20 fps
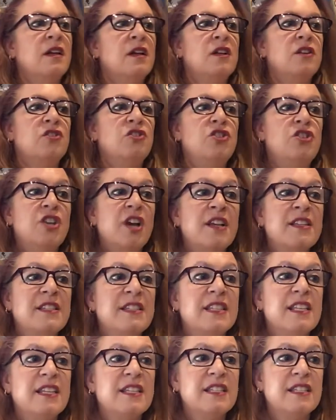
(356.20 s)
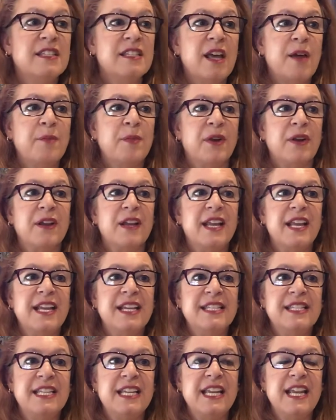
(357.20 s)
Just this summer,
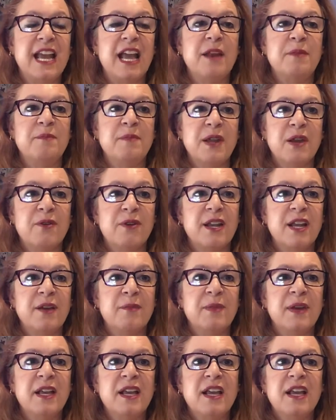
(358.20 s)
Izzy and Miriam